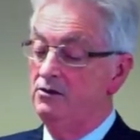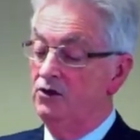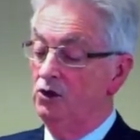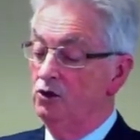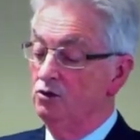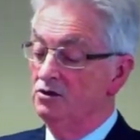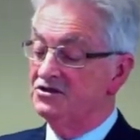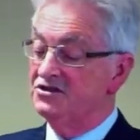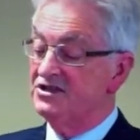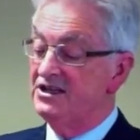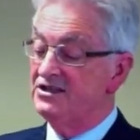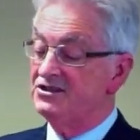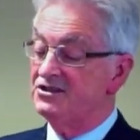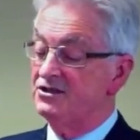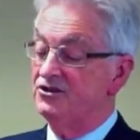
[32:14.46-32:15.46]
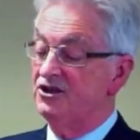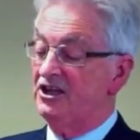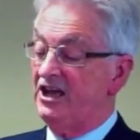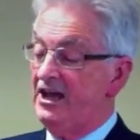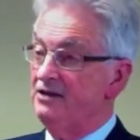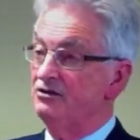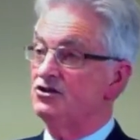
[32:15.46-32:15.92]
The law says the
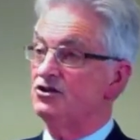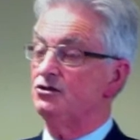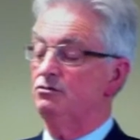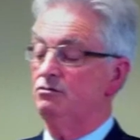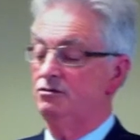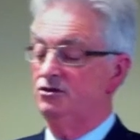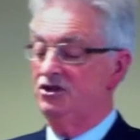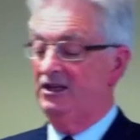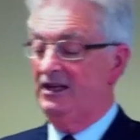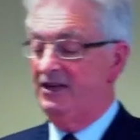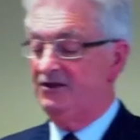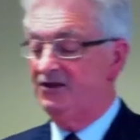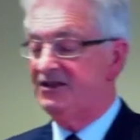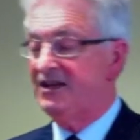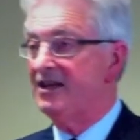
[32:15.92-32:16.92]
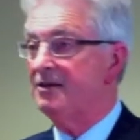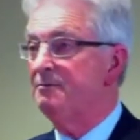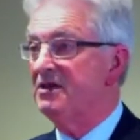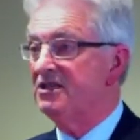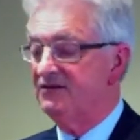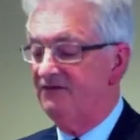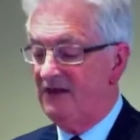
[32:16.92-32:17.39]
council shall undertake
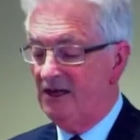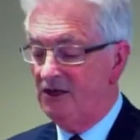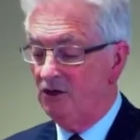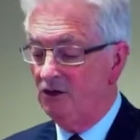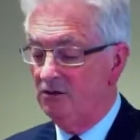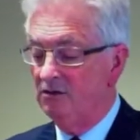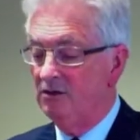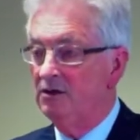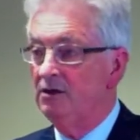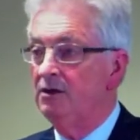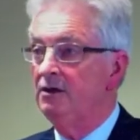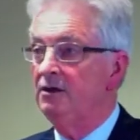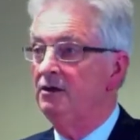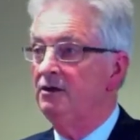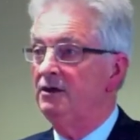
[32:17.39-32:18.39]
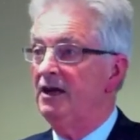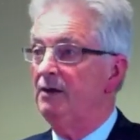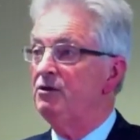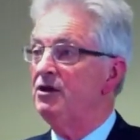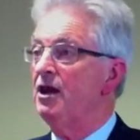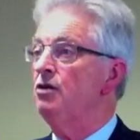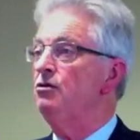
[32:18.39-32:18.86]
best value. Now,
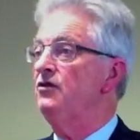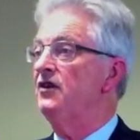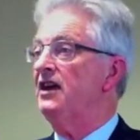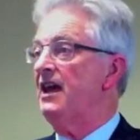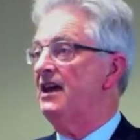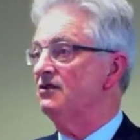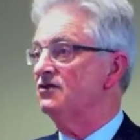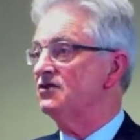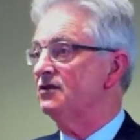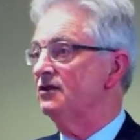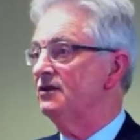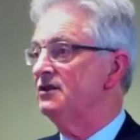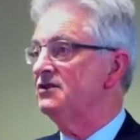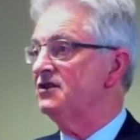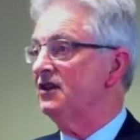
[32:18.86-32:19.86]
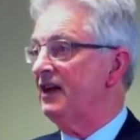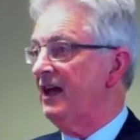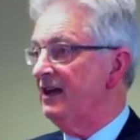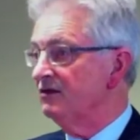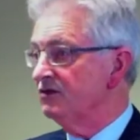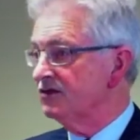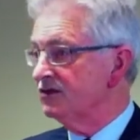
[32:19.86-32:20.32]
we know who the council is. The
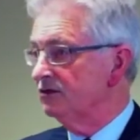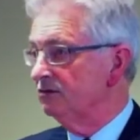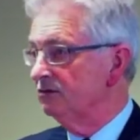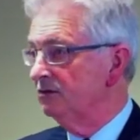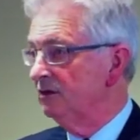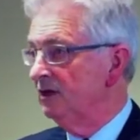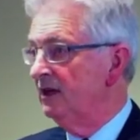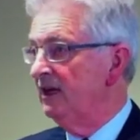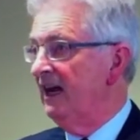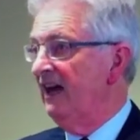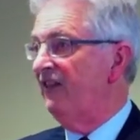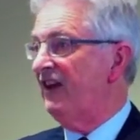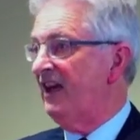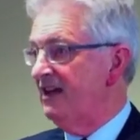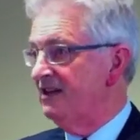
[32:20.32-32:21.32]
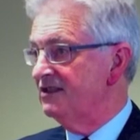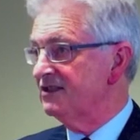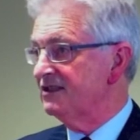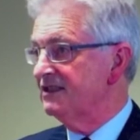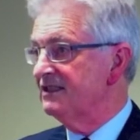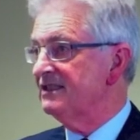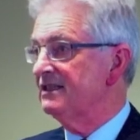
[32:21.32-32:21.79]
council are the
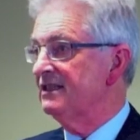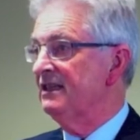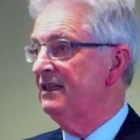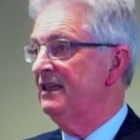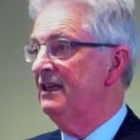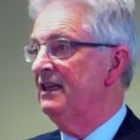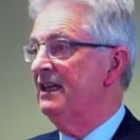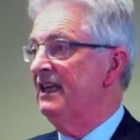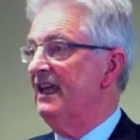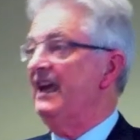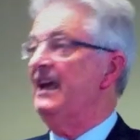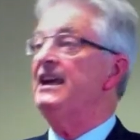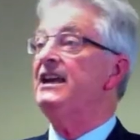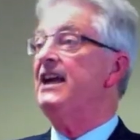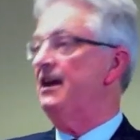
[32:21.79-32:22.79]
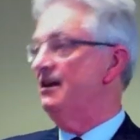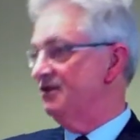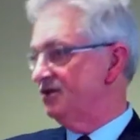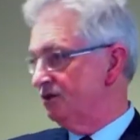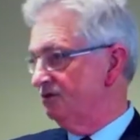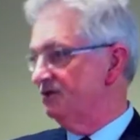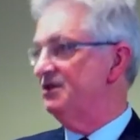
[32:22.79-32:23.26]
councillors in
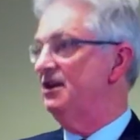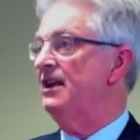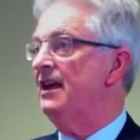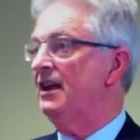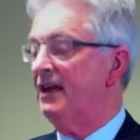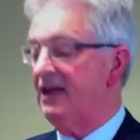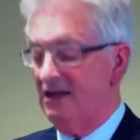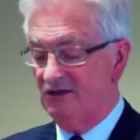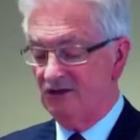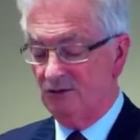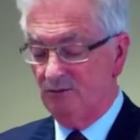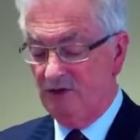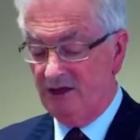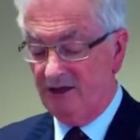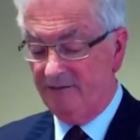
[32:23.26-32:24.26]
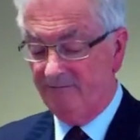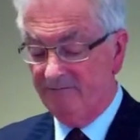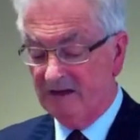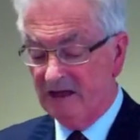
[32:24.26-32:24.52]
council, sitting at a council meeting.